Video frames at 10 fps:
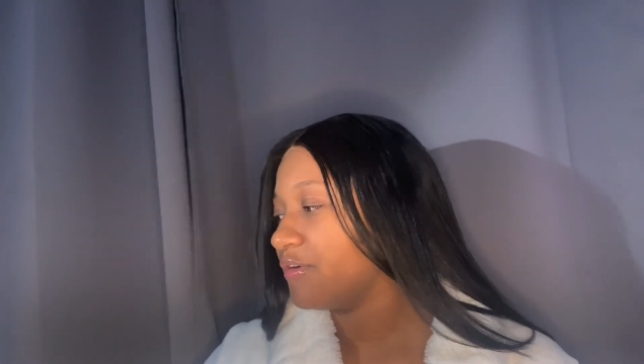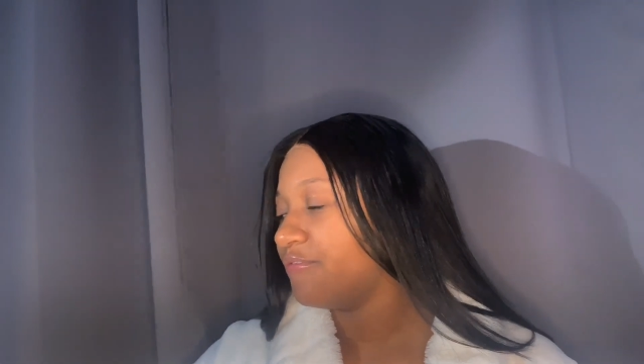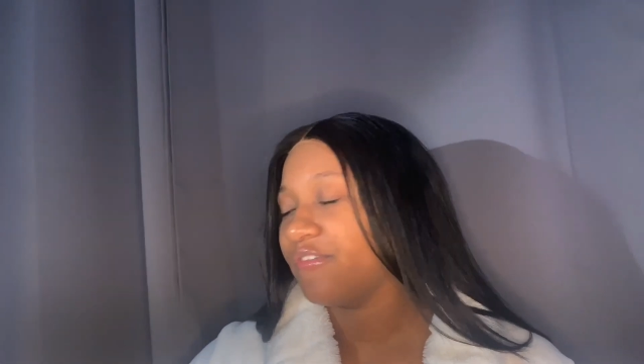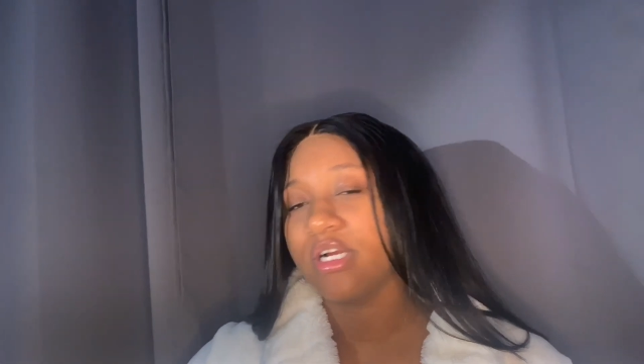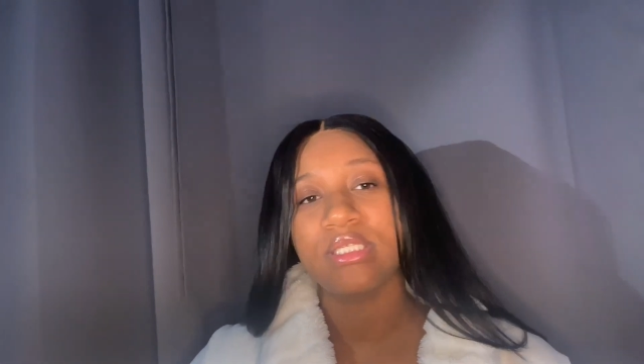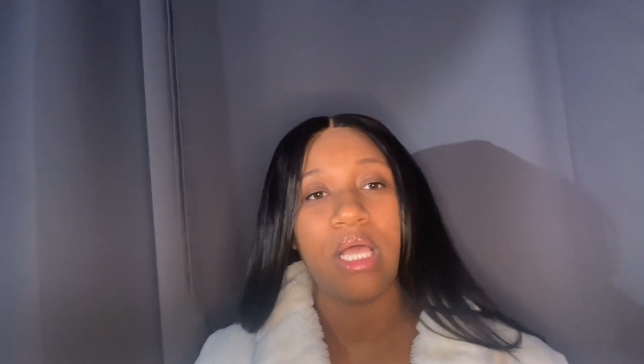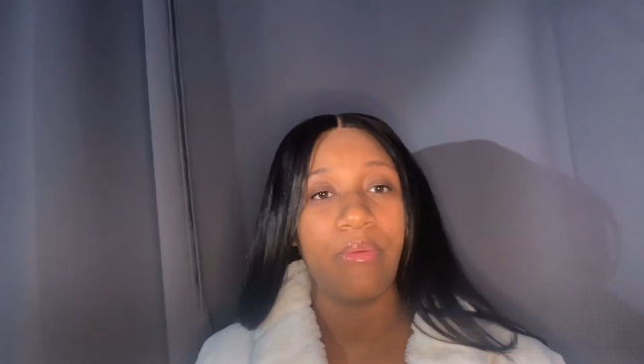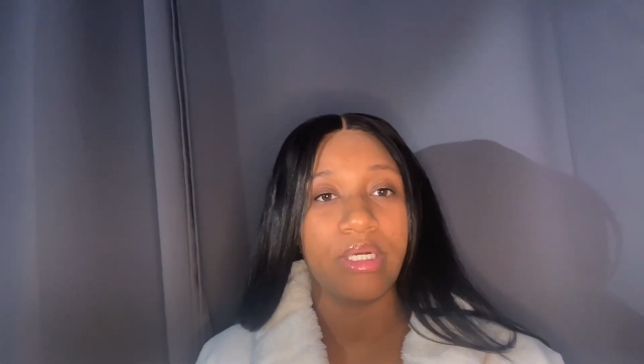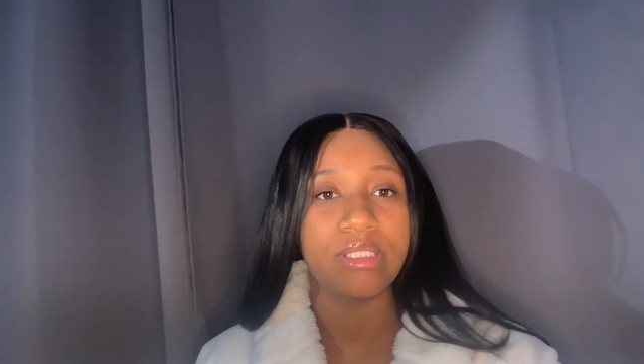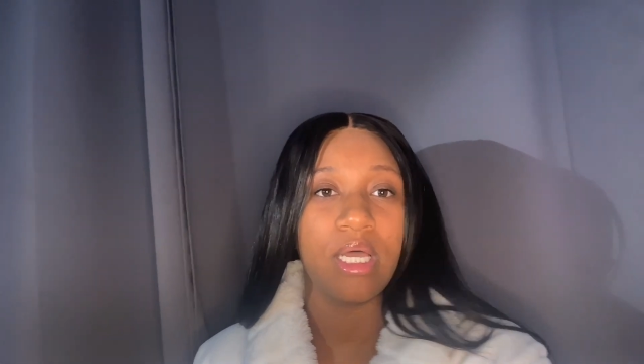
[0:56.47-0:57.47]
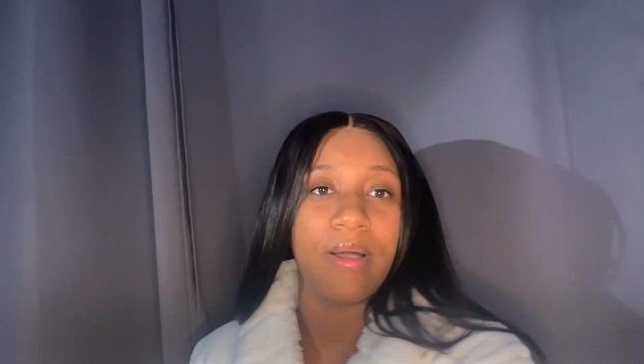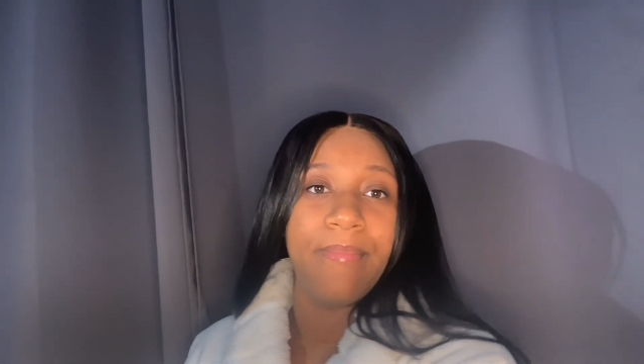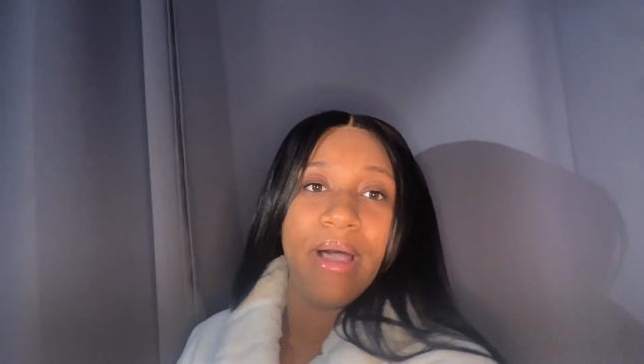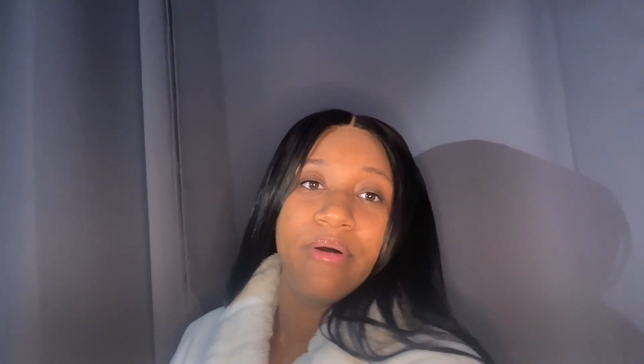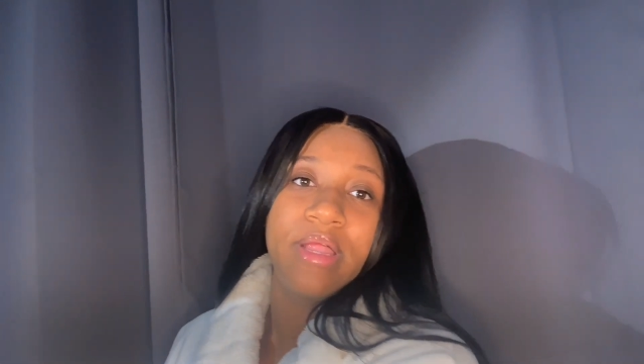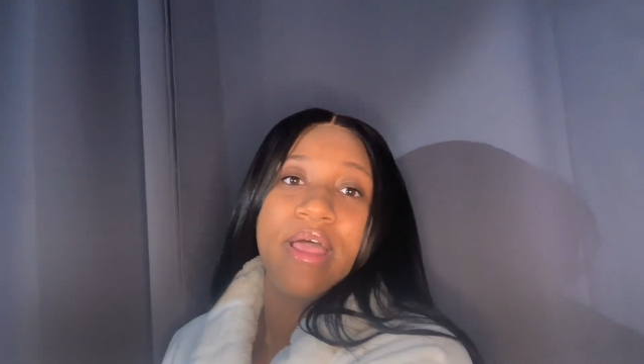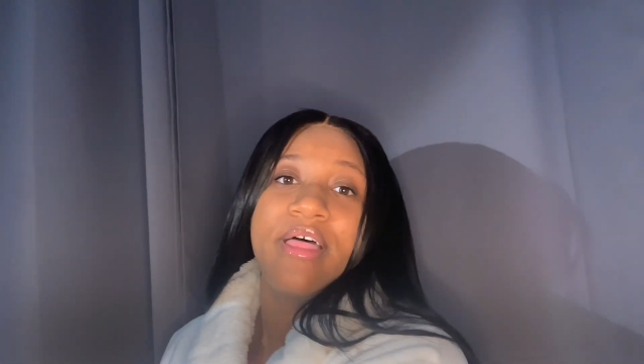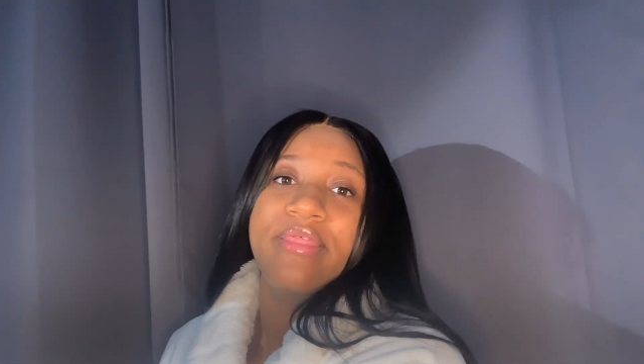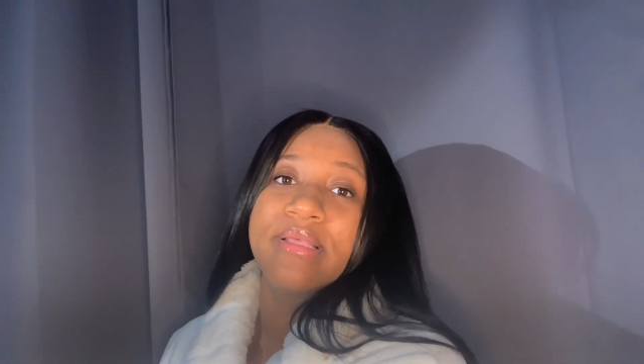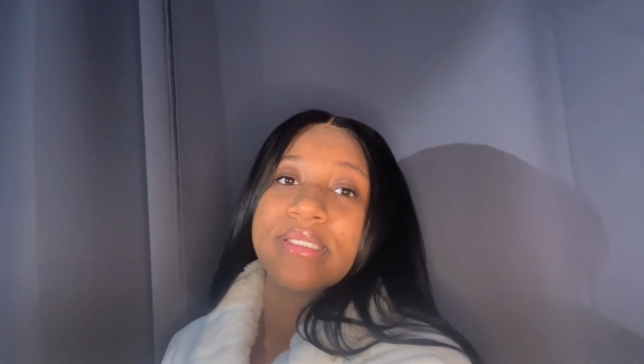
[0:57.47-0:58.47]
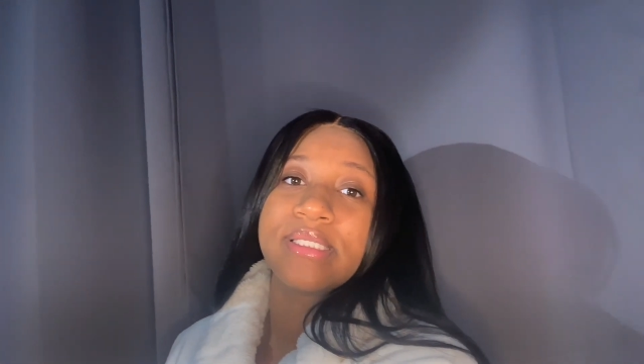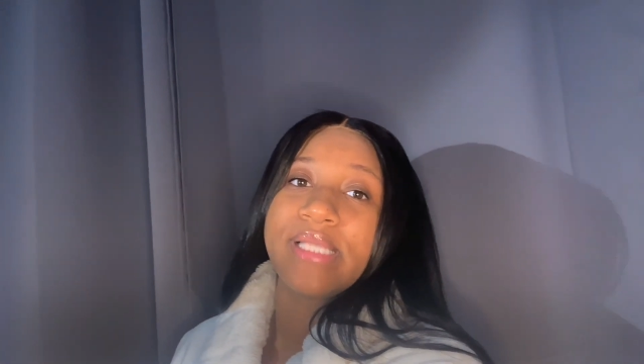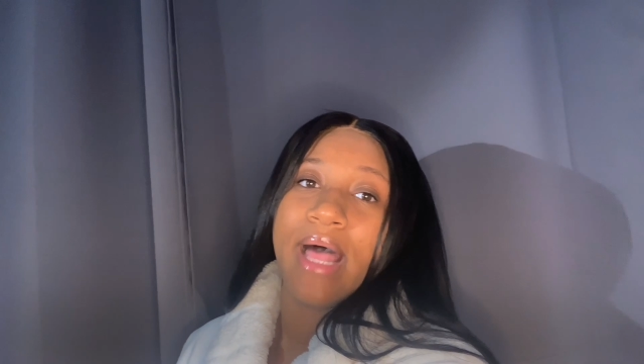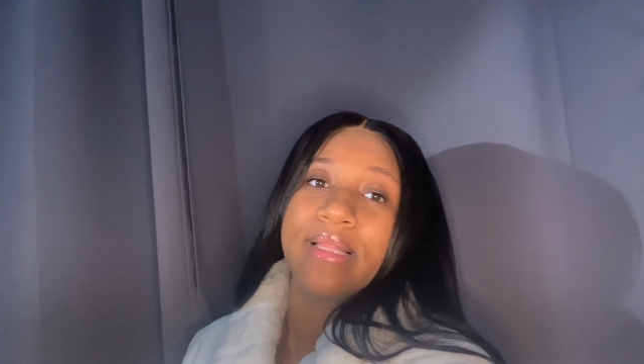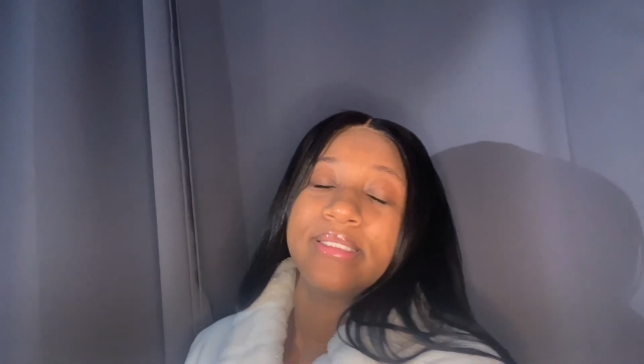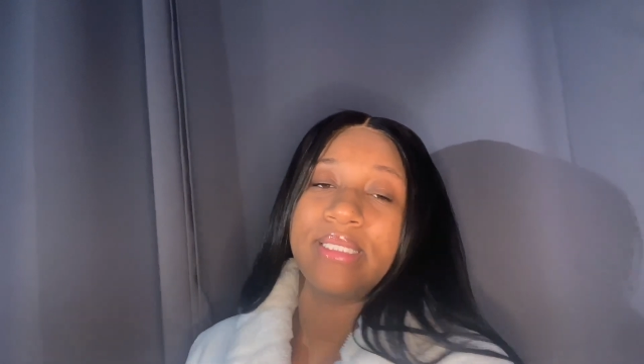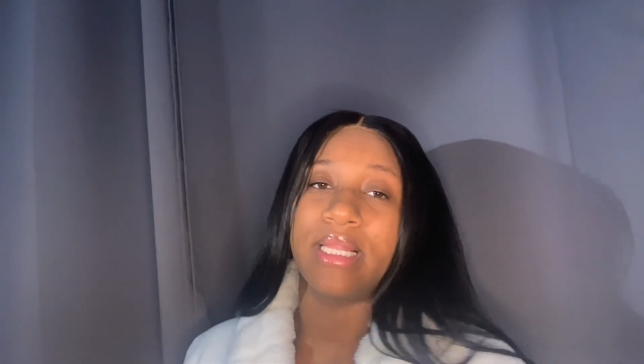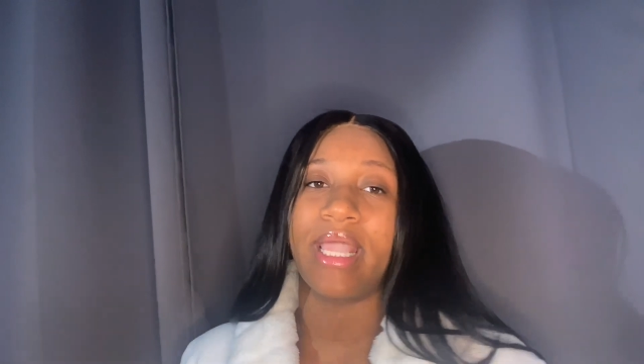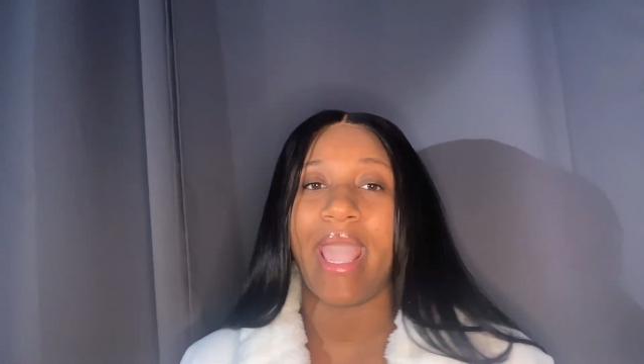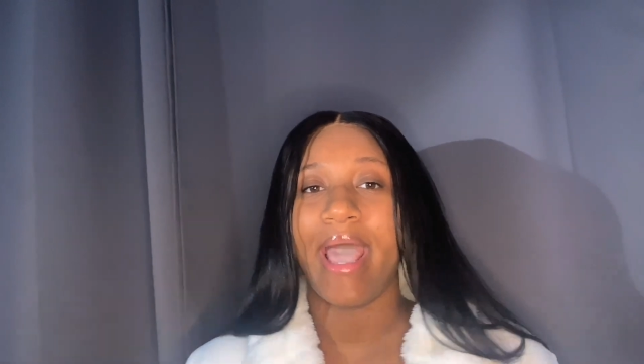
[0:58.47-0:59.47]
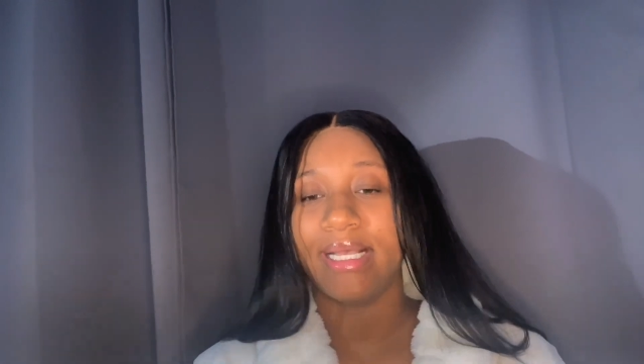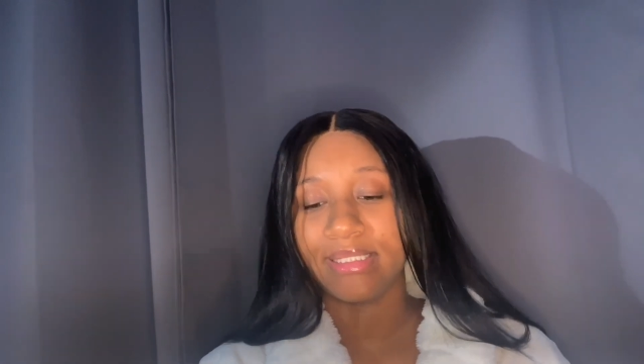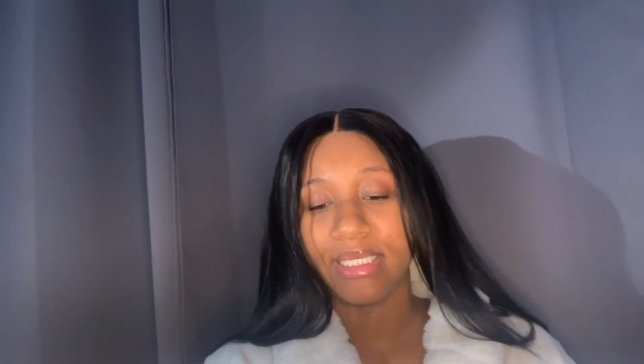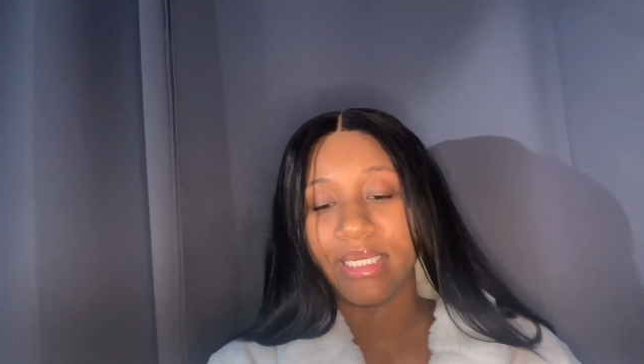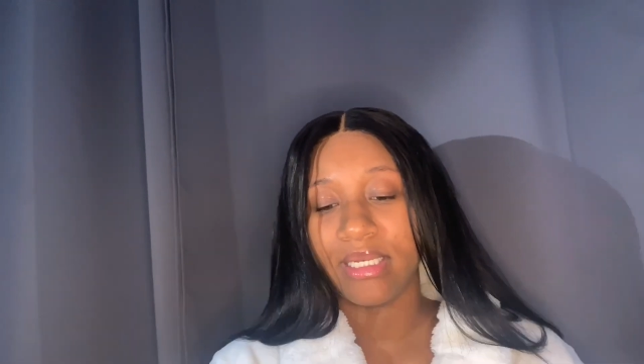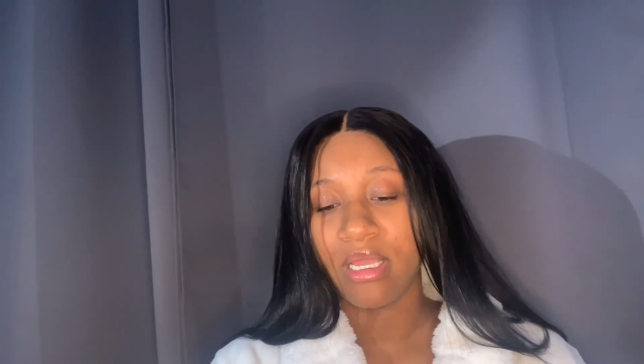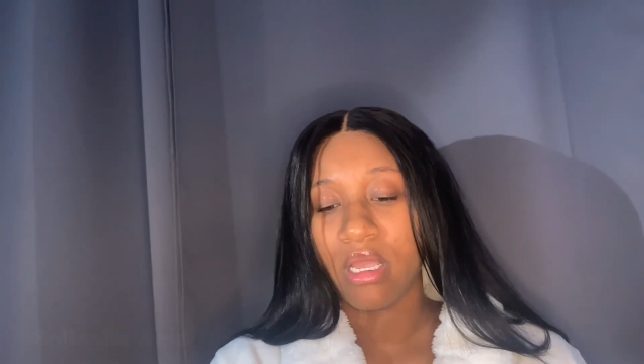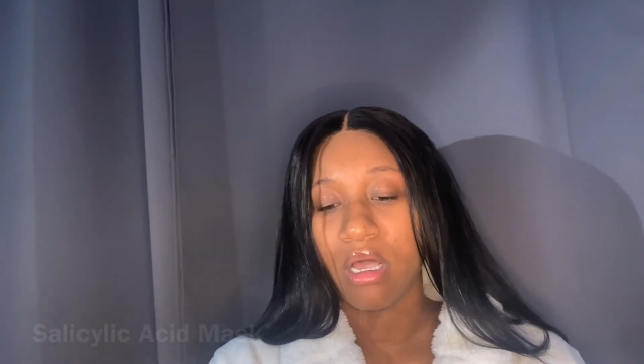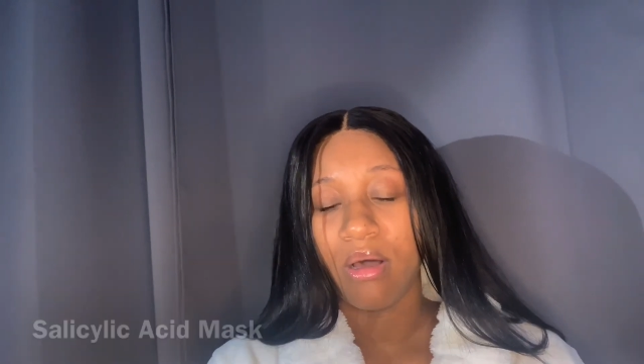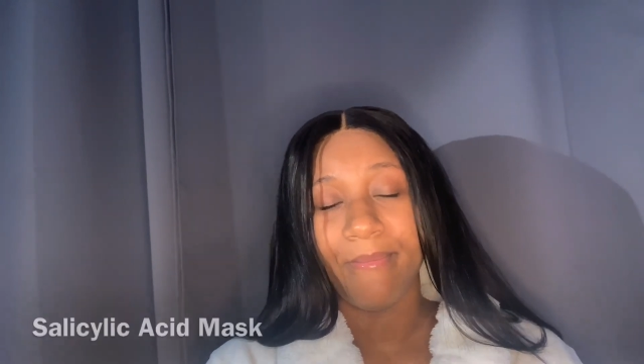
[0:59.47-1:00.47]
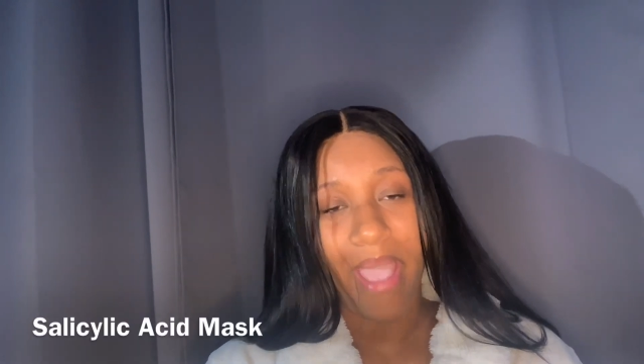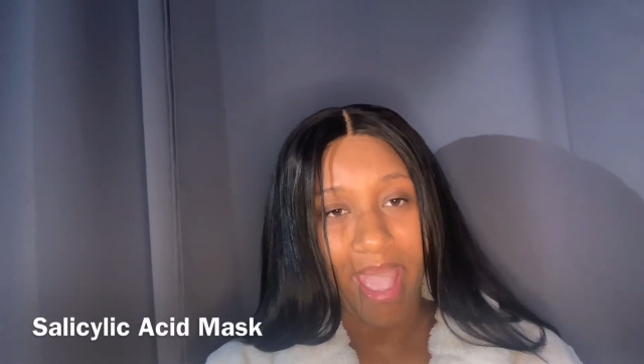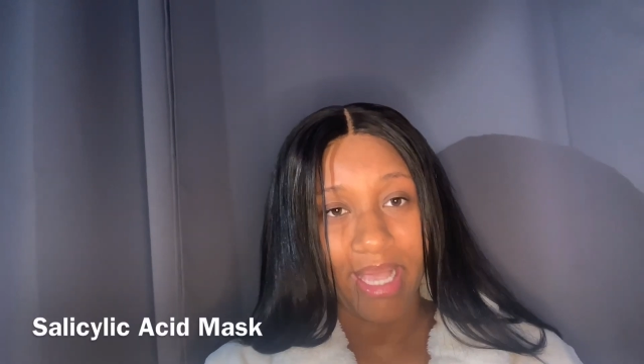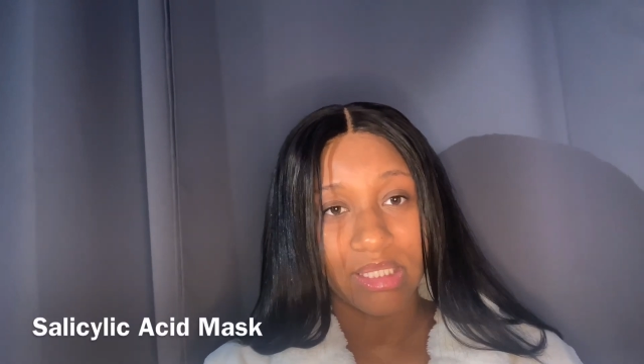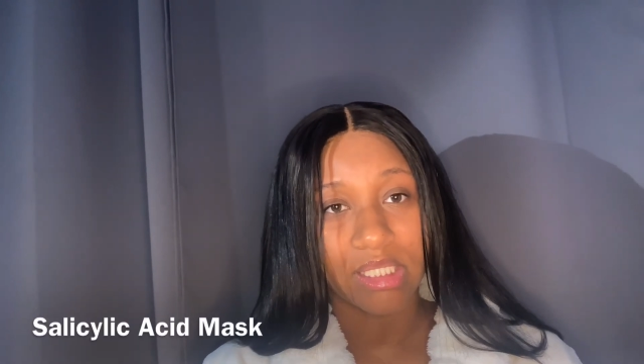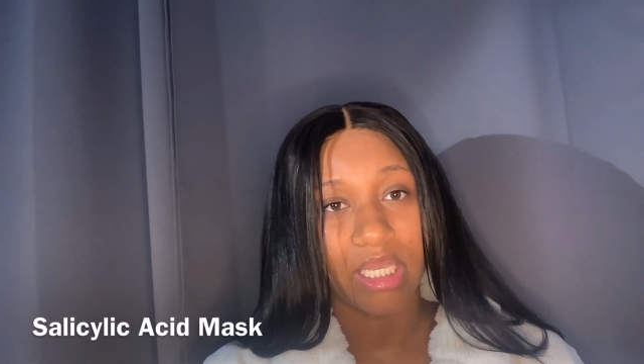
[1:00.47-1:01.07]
first I want to talk about the Salicylic Acid mask.